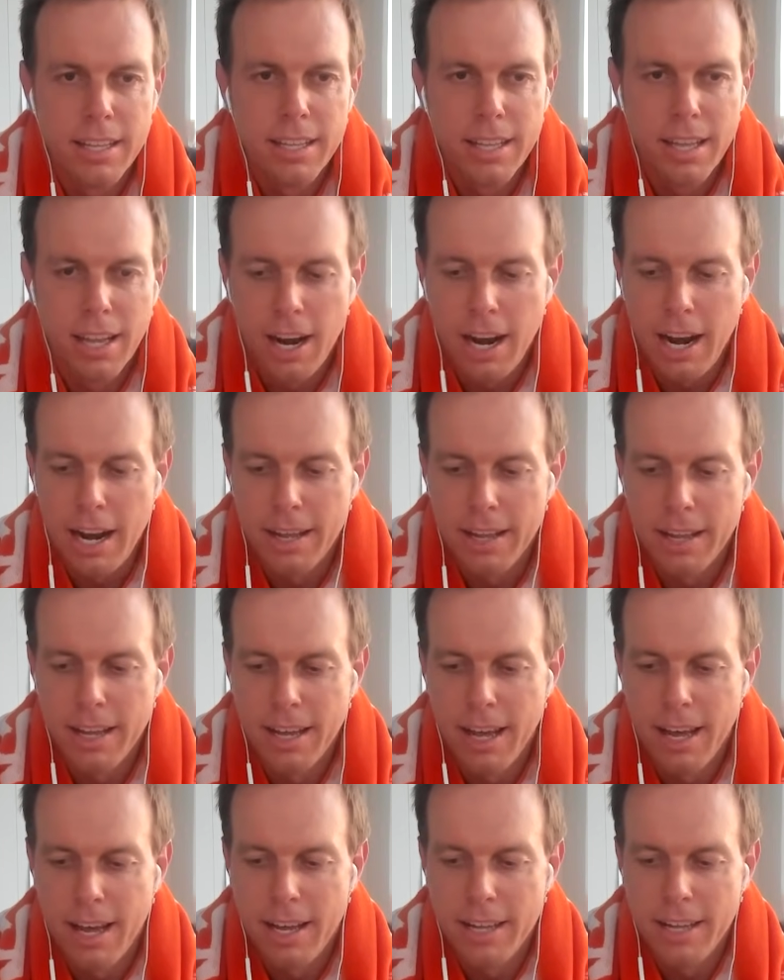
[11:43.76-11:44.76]
All right,
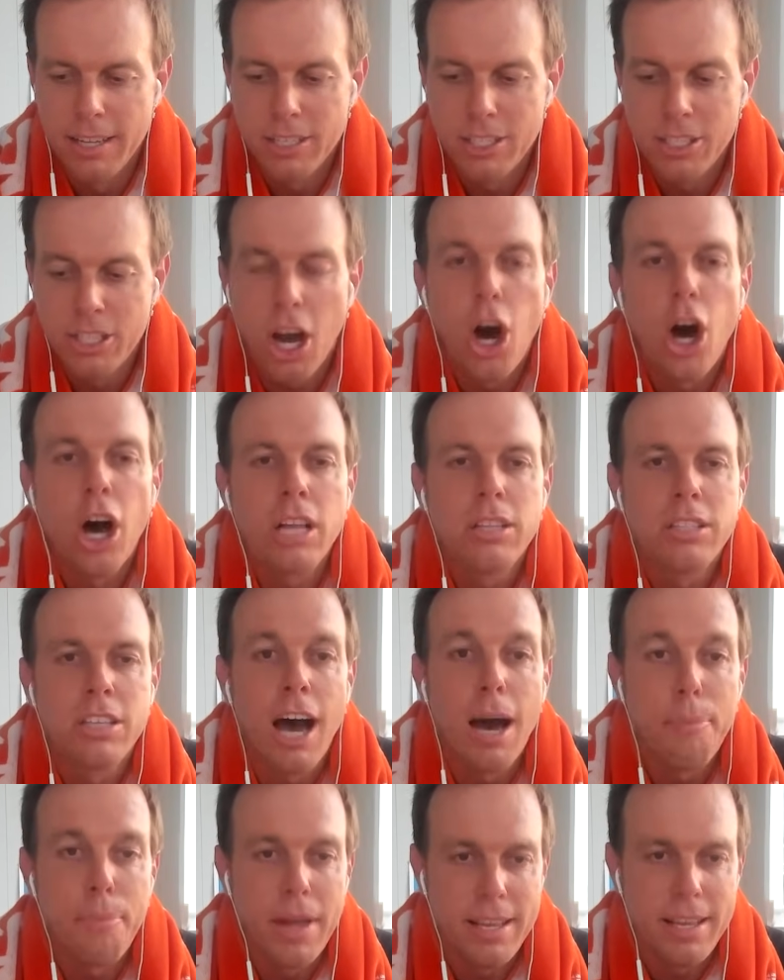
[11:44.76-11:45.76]

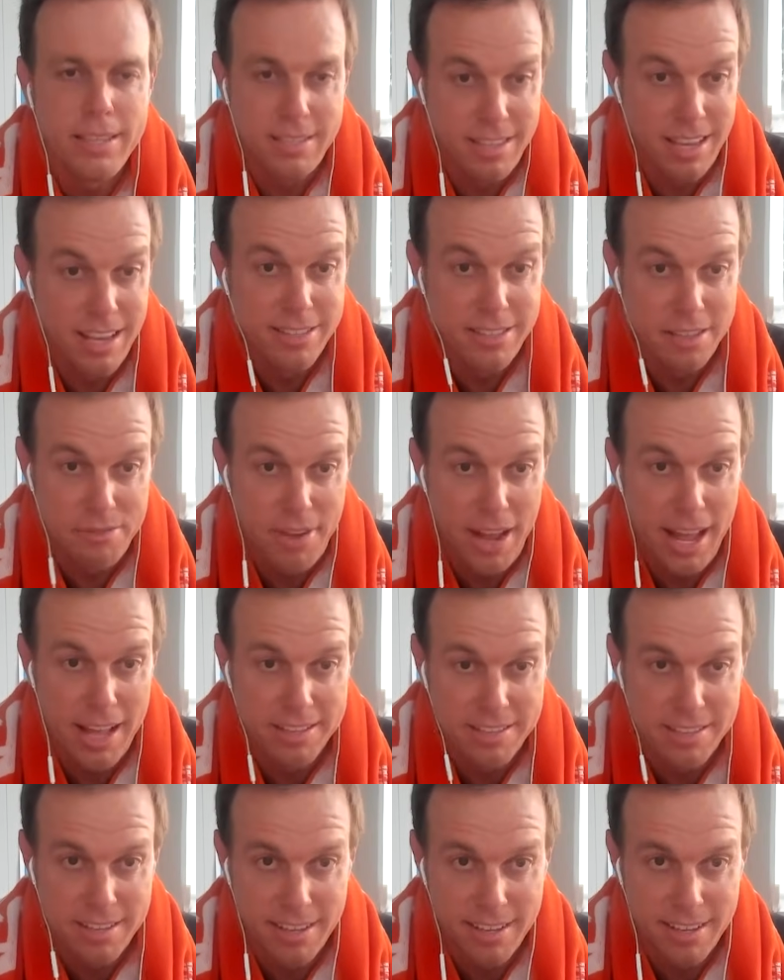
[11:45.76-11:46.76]
top 8 seeds advance.